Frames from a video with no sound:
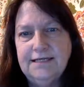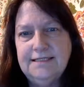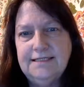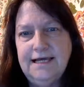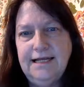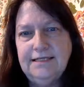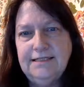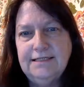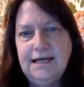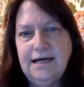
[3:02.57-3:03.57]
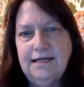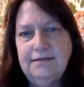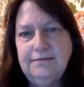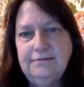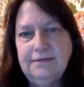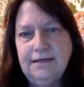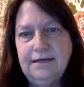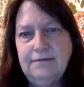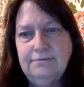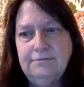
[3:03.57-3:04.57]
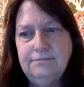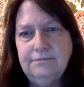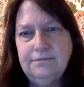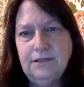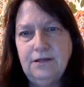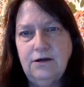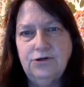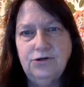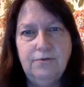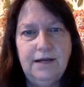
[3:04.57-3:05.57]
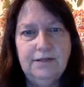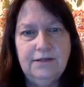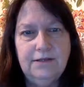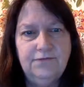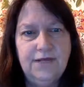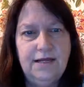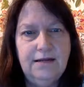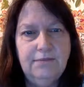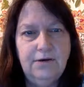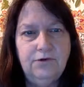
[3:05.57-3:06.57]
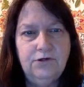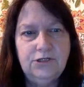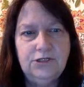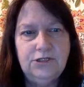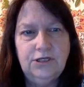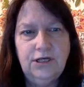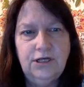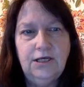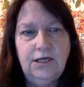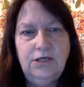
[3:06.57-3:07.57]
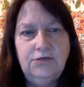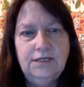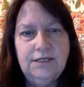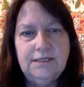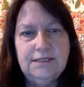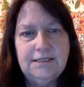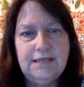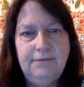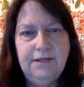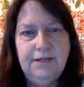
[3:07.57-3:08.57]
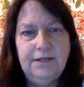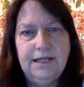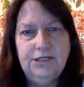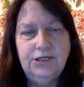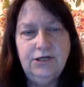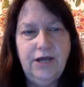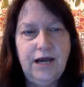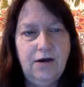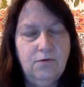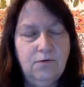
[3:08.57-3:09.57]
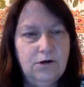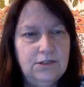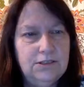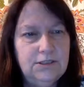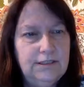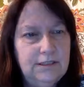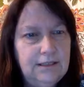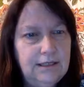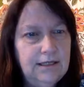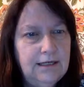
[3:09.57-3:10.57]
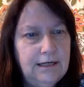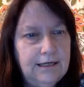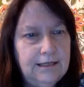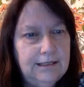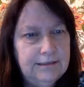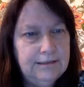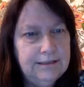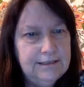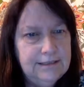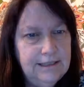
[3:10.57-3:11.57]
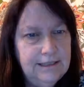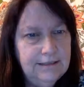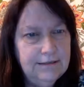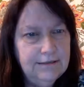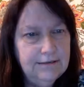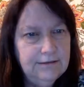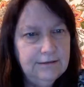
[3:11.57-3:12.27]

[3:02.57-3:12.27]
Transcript: settings, not larger amounts of data, but we're just using this assignment to kind of show you how it works. Let's see here.